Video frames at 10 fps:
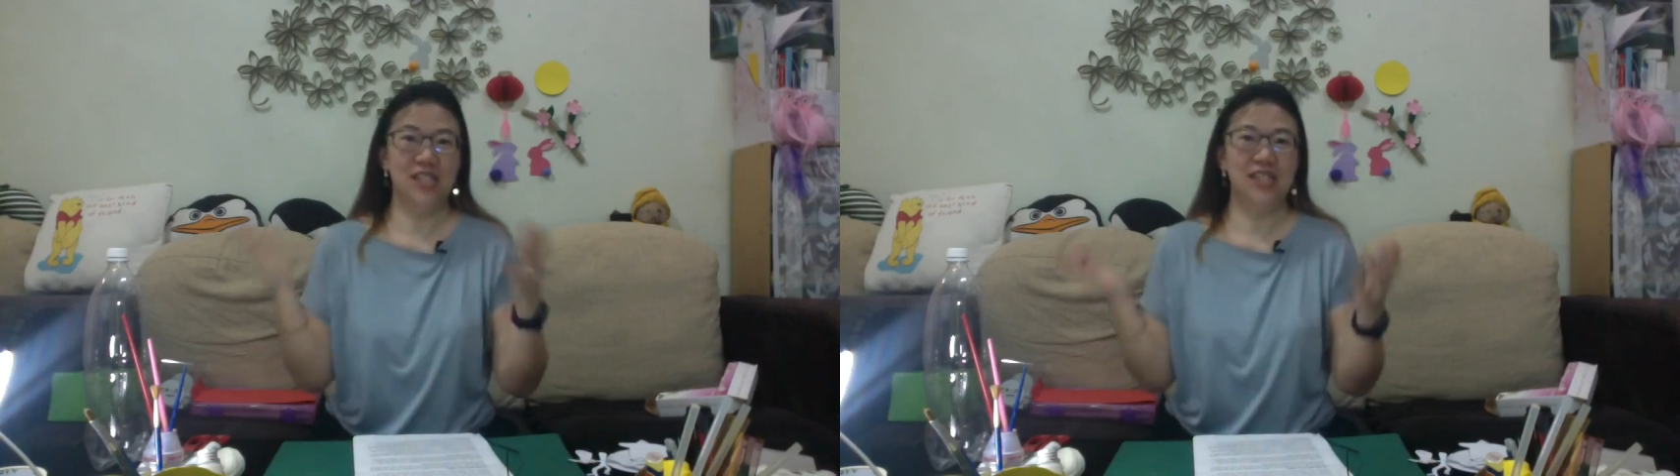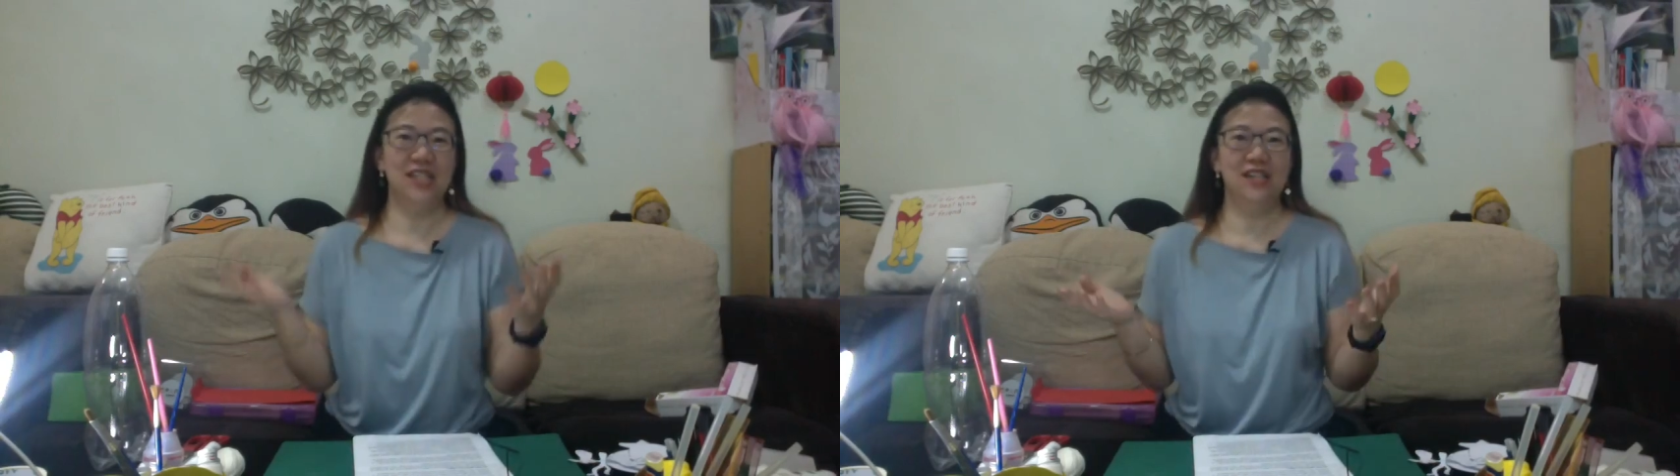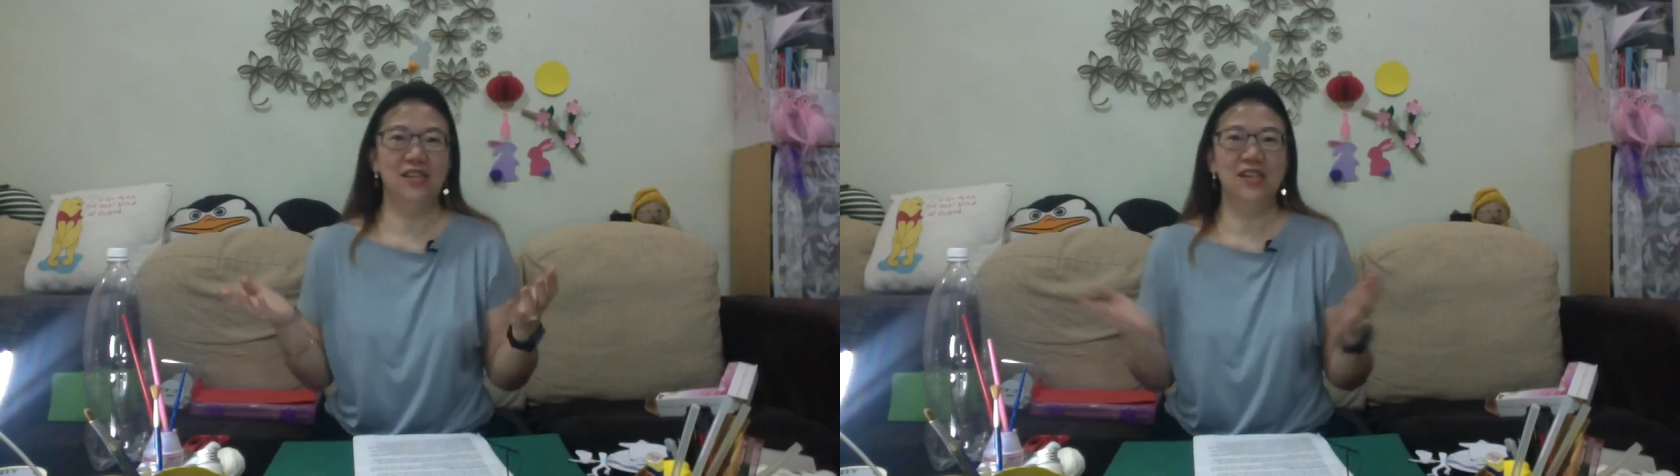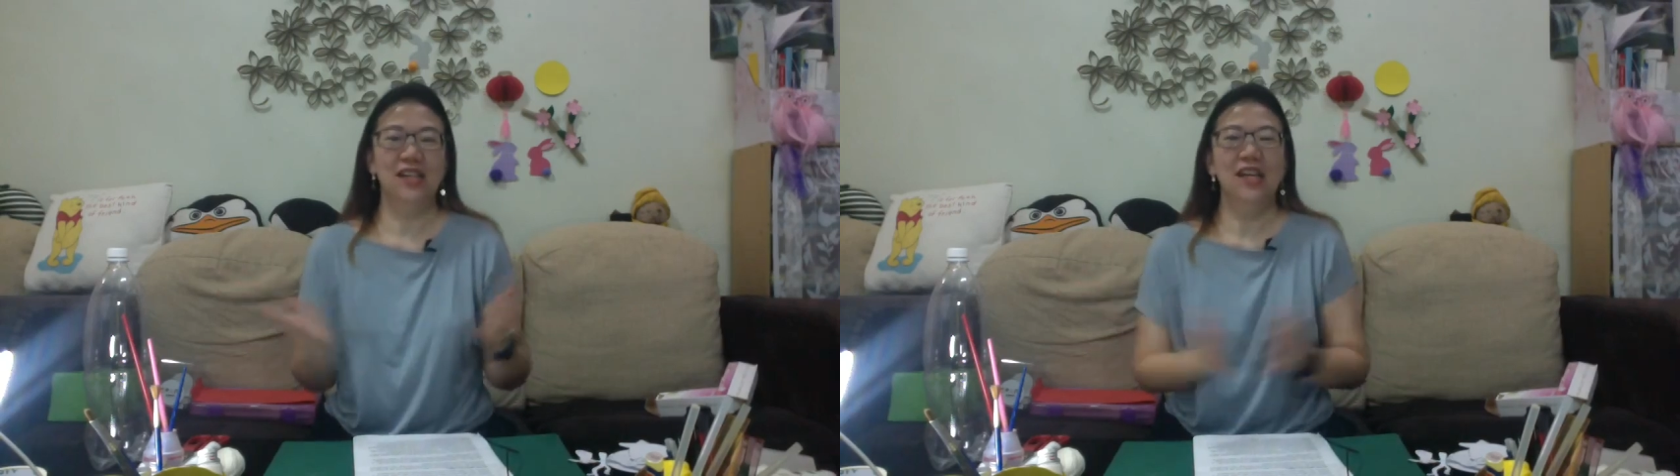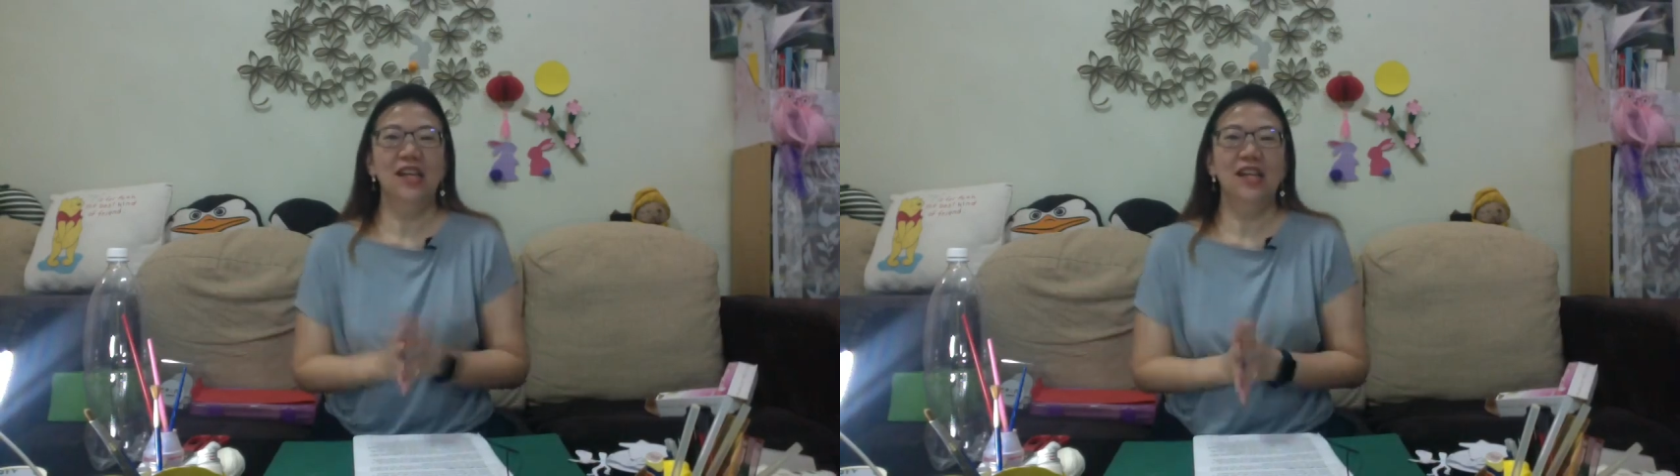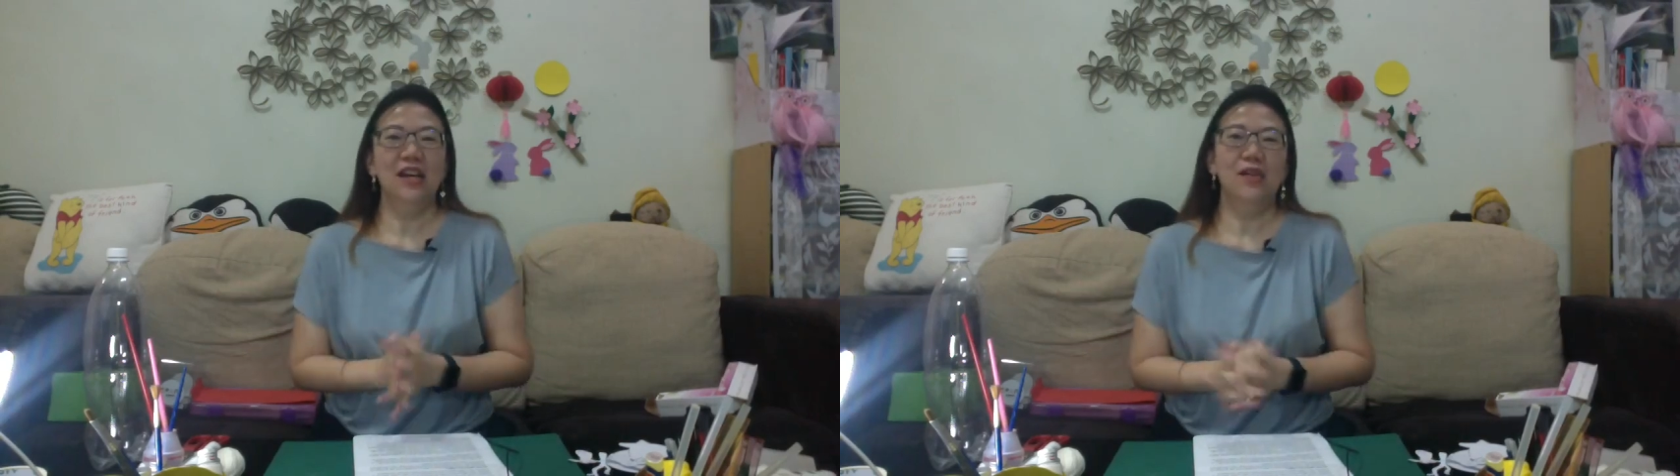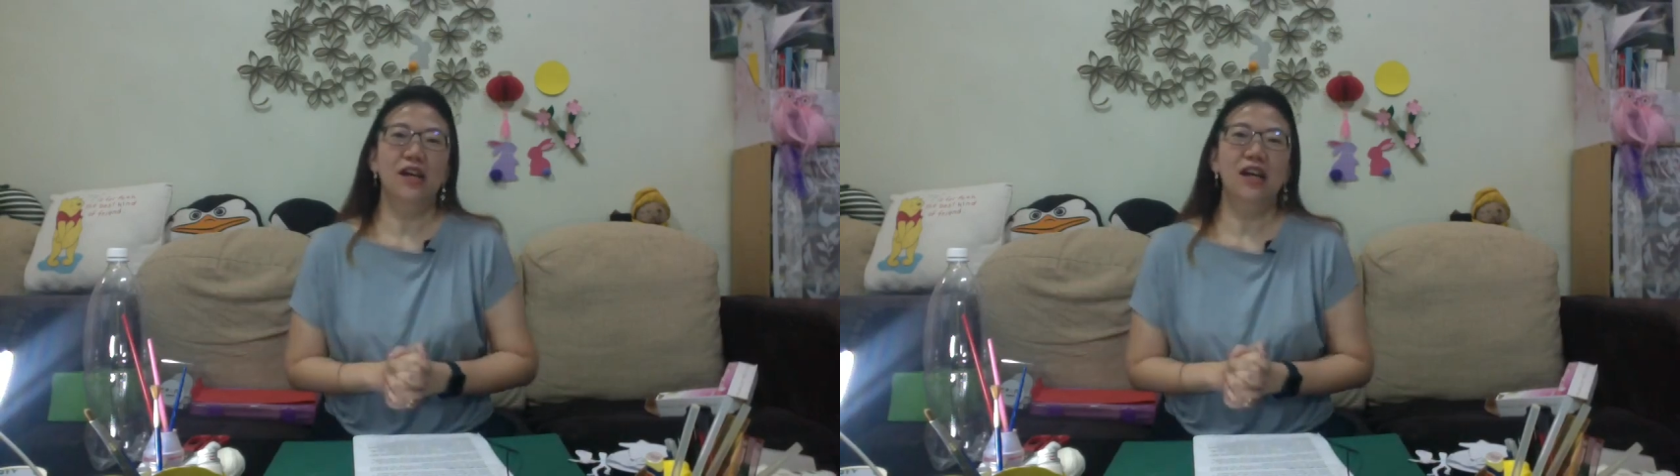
earlier on. Now,